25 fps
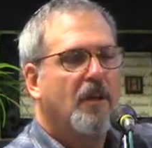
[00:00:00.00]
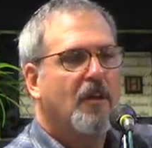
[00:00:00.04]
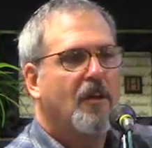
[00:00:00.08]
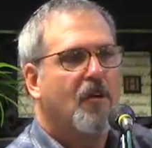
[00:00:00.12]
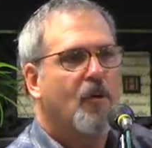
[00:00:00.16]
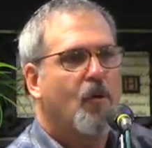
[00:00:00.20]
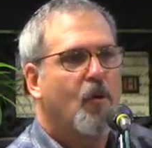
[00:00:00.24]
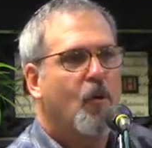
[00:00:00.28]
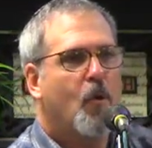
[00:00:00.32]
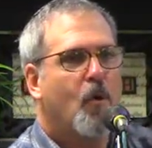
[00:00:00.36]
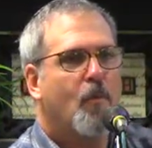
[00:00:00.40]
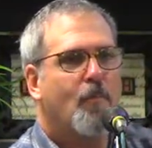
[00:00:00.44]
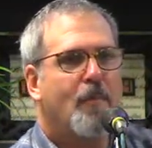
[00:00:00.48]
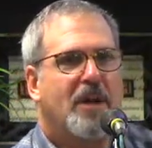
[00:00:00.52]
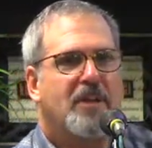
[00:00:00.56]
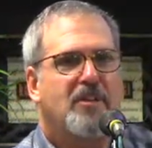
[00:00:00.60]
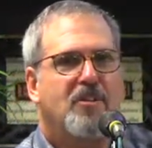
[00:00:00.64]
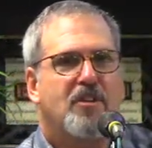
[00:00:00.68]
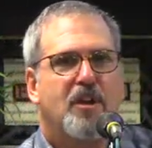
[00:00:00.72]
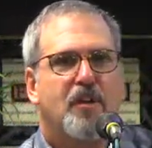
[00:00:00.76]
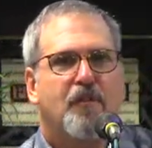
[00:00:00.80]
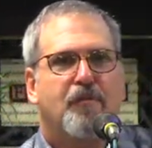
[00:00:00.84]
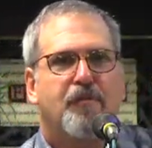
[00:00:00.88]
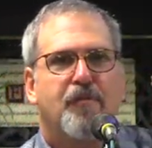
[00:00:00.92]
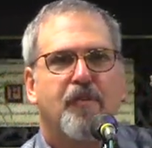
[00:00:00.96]
or my
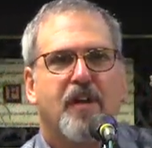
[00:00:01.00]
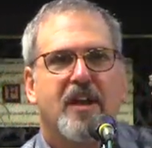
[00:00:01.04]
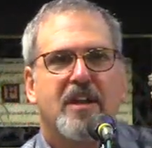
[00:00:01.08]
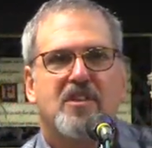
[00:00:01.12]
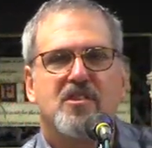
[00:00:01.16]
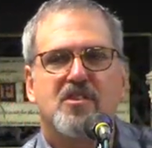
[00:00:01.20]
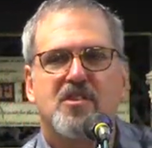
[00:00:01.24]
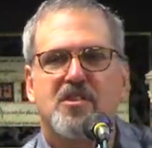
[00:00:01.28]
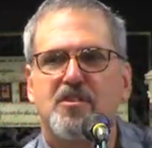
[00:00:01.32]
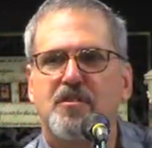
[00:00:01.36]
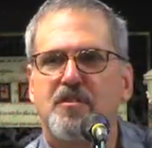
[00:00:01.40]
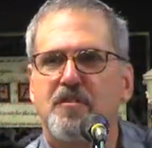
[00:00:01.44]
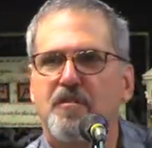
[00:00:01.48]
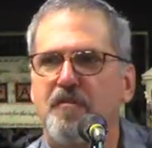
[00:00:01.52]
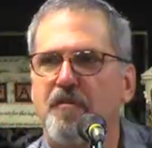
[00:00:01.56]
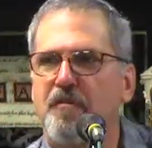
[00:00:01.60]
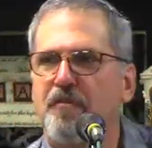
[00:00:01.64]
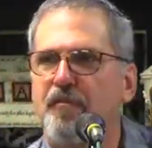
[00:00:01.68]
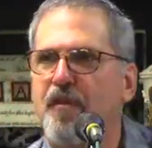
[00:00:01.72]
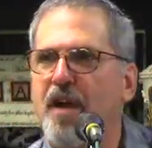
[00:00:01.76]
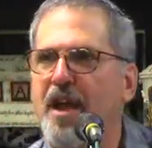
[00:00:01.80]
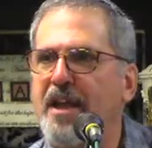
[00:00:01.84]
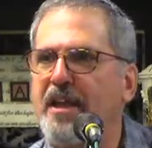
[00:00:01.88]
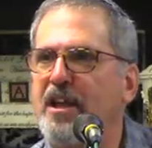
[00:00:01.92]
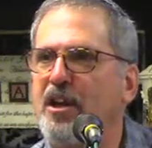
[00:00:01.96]
dear friends
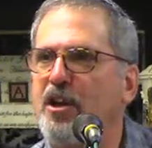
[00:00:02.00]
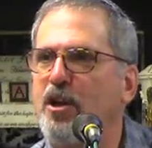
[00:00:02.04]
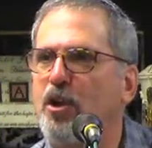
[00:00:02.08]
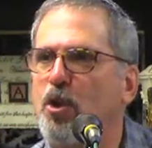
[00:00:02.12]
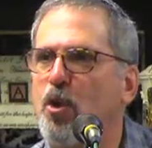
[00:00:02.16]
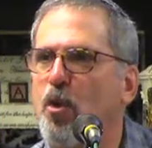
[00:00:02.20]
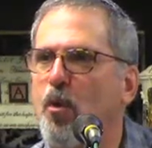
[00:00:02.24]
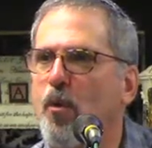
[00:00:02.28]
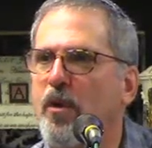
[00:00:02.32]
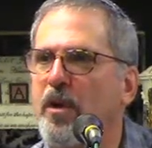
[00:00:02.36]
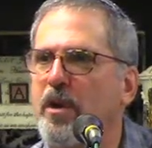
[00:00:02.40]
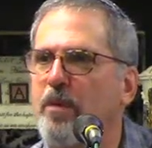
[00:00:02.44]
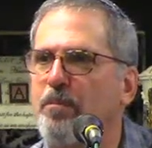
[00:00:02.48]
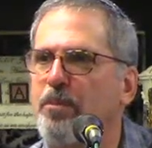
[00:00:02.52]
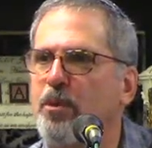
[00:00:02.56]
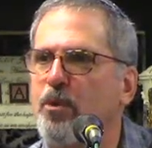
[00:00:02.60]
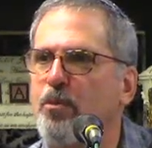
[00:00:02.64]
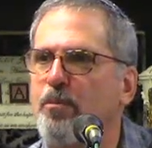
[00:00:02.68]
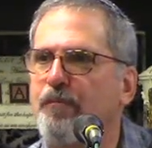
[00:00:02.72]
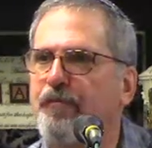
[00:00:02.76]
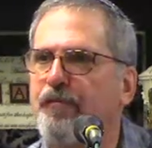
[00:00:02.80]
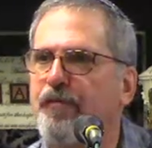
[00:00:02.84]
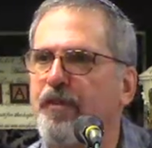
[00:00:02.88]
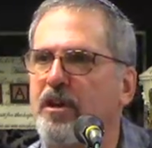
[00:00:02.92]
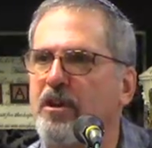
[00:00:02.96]
Frank and Gloria
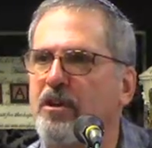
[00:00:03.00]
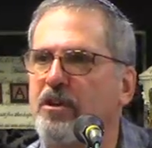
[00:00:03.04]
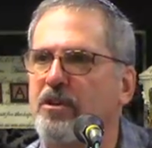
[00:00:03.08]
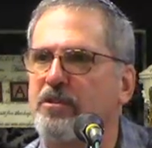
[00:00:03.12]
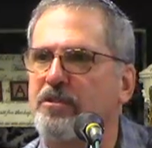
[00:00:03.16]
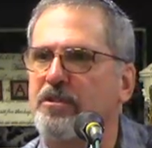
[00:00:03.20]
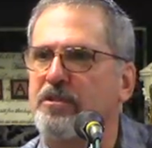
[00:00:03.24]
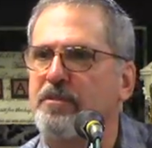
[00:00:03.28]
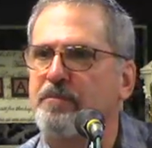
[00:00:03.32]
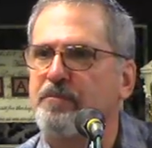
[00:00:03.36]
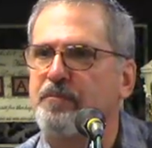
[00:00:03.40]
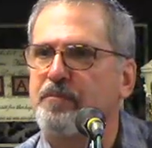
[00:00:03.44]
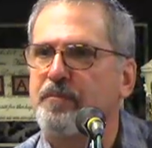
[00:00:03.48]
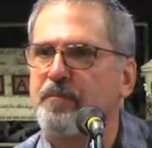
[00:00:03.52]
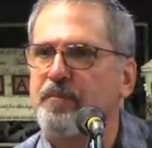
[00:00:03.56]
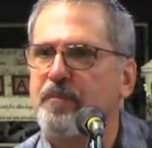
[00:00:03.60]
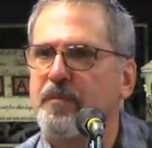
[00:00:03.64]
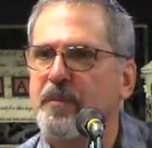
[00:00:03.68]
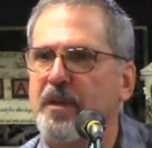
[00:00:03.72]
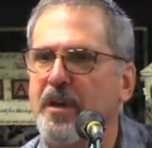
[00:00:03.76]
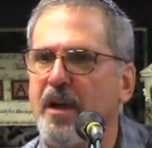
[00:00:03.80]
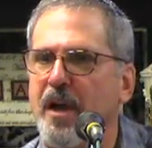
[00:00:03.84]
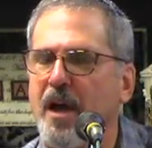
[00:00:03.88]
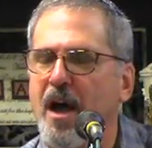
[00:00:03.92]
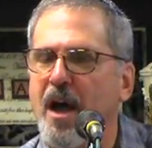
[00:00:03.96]
Bloomfield
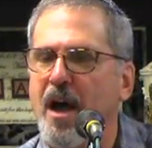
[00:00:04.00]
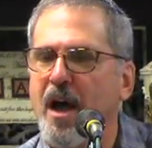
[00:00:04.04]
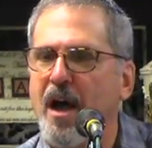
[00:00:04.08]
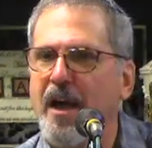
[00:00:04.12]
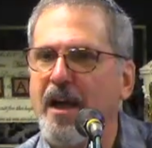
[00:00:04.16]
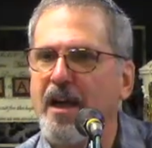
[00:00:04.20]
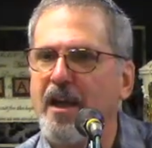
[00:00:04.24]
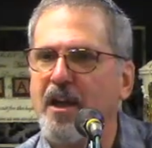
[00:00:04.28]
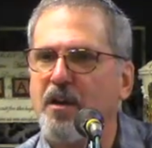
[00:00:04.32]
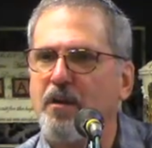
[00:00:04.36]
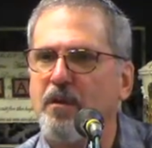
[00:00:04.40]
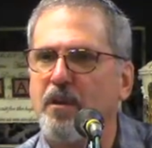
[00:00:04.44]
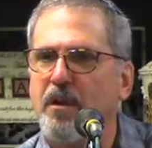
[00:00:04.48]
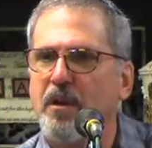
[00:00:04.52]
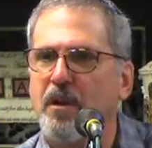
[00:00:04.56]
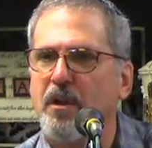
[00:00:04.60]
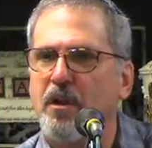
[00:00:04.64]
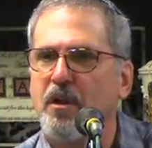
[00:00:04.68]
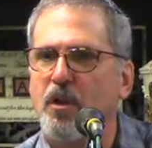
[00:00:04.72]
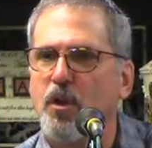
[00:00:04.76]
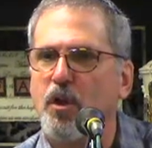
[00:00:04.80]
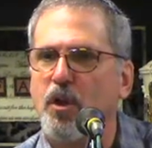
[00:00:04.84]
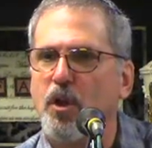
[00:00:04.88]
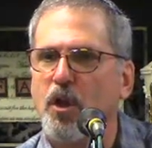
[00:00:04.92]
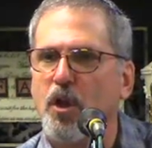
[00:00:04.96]
in
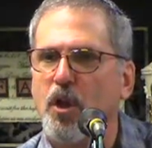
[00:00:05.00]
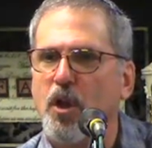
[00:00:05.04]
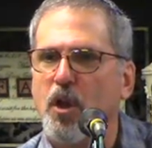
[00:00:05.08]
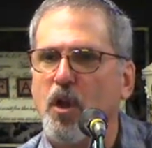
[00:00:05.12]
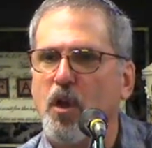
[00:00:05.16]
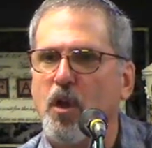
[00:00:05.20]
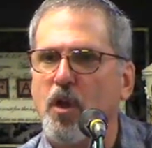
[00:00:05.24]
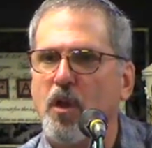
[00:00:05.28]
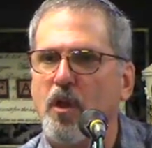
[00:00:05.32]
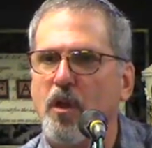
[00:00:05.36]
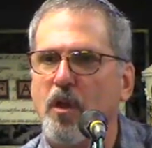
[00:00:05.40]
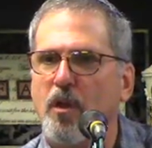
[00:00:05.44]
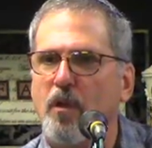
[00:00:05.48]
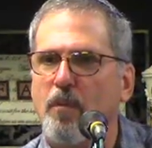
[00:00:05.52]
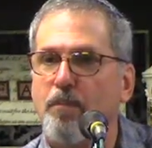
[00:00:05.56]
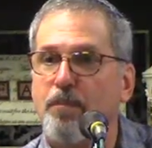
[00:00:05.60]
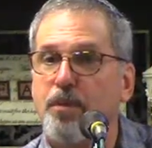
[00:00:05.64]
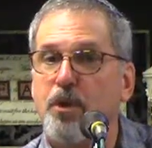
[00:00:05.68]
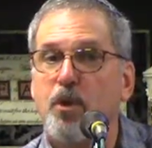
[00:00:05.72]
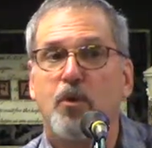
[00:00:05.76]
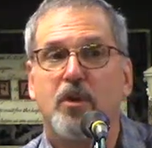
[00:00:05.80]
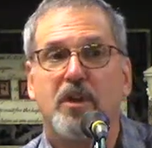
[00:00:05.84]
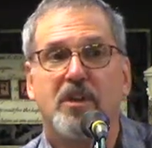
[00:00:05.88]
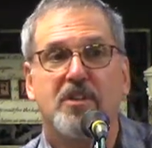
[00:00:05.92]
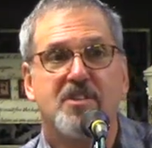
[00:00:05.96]

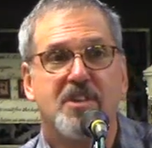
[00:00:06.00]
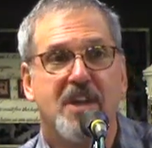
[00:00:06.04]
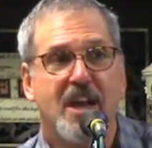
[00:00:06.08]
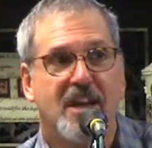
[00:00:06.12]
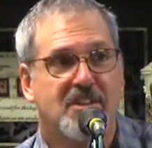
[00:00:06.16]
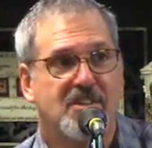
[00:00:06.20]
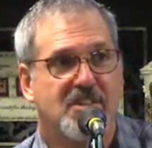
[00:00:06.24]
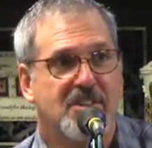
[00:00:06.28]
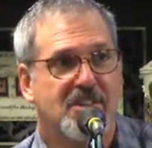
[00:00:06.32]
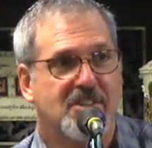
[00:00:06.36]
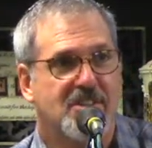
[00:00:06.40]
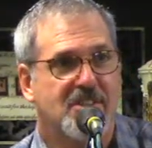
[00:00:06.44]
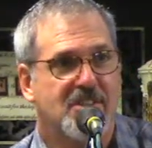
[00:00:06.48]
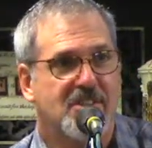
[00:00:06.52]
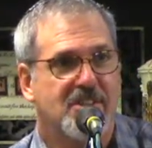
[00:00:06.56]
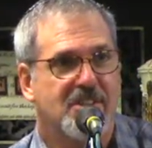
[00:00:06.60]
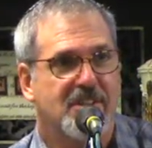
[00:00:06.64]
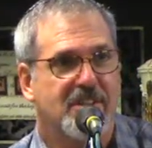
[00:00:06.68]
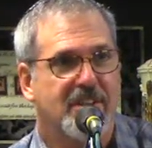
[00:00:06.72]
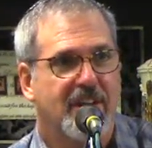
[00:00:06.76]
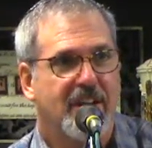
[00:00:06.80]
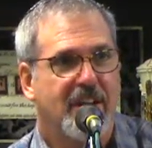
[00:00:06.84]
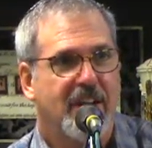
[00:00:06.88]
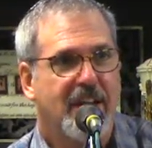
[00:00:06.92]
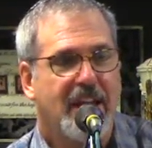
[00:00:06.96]
Buda, Texas,
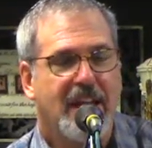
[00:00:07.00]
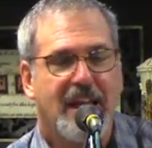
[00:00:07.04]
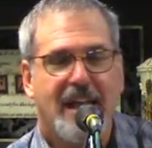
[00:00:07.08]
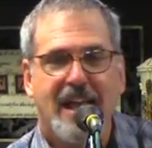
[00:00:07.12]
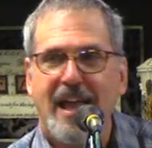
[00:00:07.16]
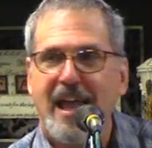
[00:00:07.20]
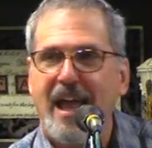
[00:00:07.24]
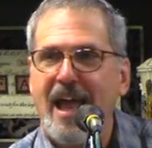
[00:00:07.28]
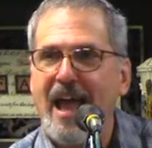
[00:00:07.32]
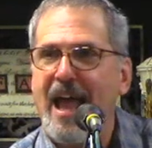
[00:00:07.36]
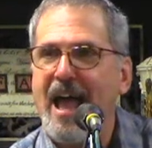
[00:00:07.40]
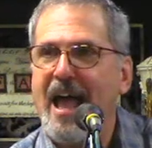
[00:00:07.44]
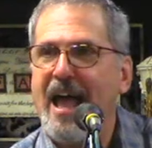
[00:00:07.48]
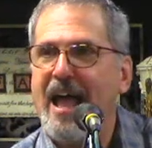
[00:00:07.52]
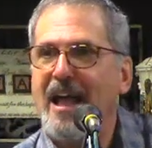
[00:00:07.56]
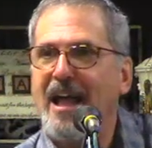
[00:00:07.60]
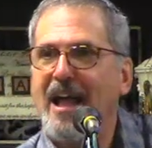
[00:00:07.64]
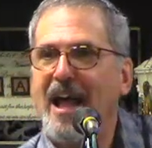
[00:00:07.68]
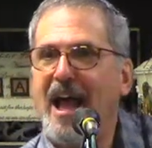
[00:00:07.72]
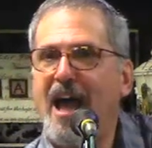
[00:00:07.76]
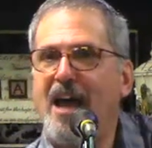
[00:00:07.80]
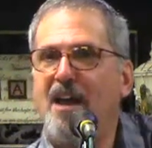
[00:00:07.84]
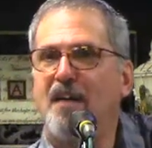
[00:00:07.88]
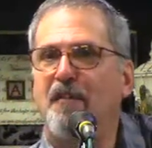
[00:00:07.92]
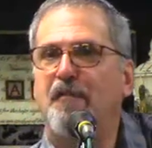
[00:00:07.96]

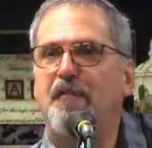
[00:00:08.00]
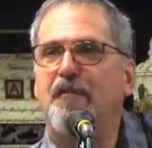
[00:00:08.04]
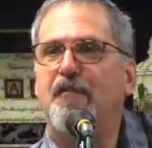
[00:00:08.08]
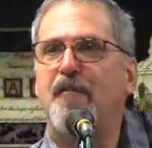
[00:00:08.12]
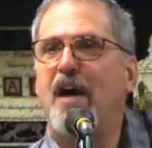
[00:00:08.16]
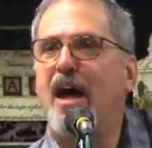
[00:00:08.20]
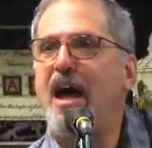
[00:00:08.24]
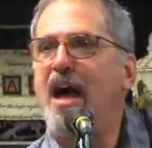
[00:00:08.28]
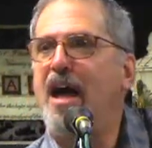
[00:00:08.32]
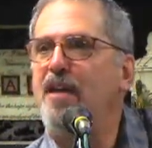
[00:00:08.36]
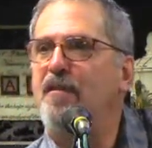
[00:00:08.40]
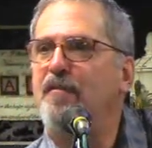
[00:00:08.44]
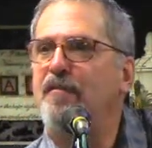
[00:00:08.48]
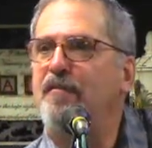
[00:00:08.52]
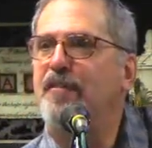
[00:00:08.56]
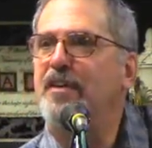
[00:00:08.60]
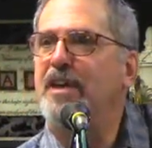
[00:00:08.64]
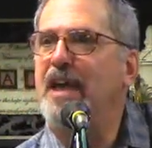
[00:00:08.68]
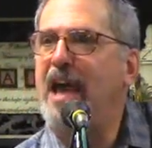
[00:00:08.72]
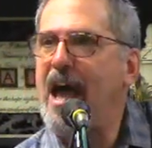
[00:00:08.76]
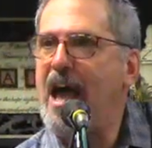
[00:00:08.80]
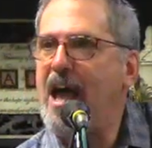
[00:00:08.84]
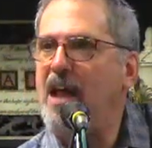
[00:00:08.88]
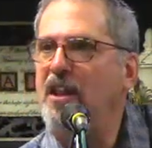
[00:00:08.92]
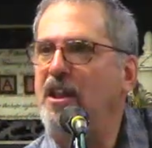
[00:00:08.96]
had a
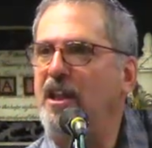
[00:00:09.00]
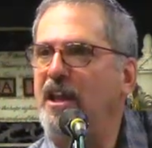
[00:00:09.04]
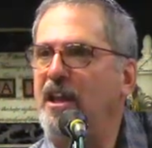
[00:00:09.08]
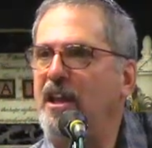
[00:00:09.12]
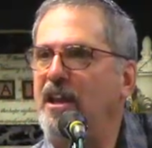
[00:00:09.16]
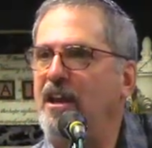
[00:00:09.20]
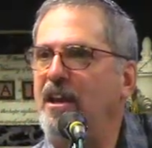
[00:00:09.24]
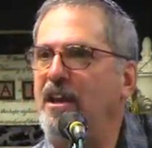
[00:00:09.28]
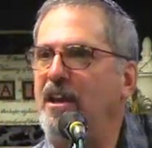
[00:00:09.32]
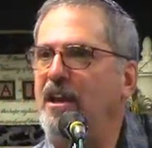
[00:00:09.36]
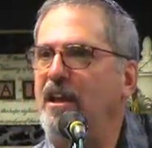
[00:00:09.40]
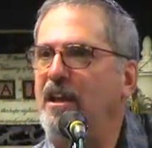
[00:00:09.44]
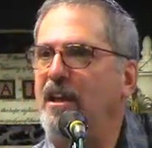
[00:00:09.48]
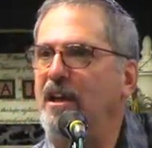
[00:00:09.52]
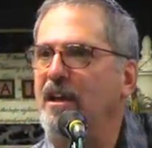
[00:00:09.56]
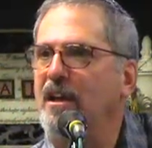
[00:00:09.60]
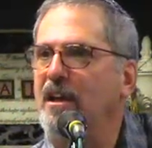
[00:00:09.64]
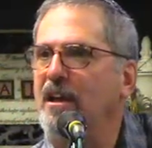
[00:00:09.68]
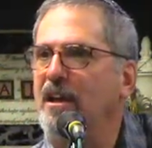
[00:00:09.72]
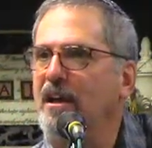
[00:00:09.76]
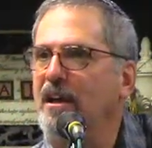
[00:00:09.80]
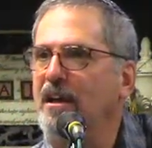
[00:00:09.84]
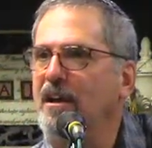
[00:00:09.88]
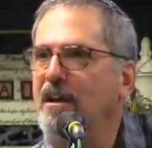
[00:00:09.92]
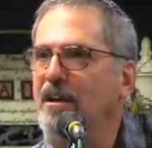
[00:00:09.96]
5-gallon
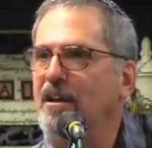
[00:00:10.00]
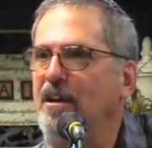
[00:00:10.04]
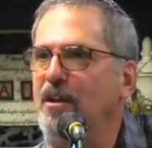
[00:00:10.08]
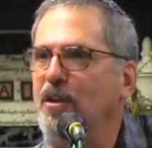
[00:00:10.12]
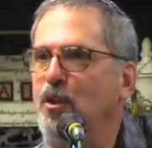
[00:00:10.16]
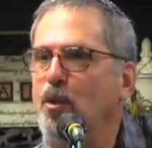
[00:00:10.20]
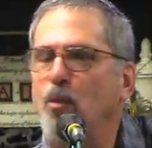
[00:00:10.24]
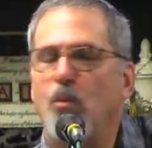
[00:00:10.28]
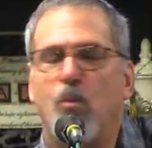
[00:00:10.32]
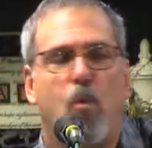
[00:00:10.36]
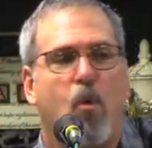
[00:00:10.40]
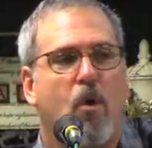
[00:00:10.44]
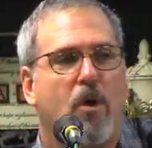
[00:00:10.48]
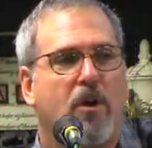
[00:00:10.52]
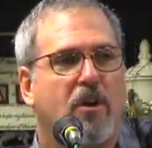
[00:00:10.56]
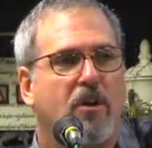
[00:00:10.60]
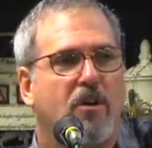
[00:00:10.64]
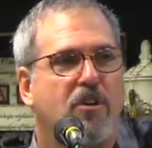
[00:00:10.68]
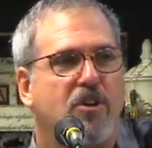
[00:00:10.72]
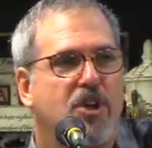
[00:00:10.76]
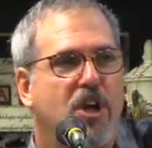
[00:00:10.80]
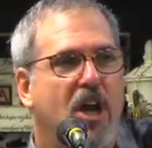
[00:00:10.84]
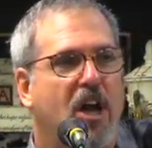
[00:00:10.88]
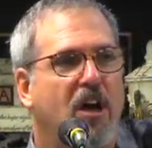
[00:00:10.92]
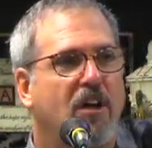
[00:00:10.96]
water
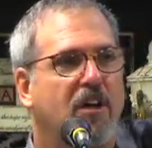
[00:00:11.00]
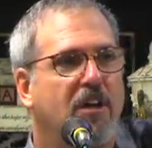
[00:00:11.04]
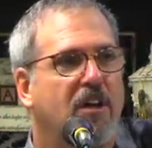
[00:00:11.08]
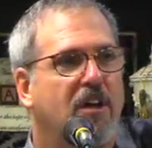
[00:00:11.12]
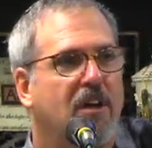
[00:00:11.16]
jug,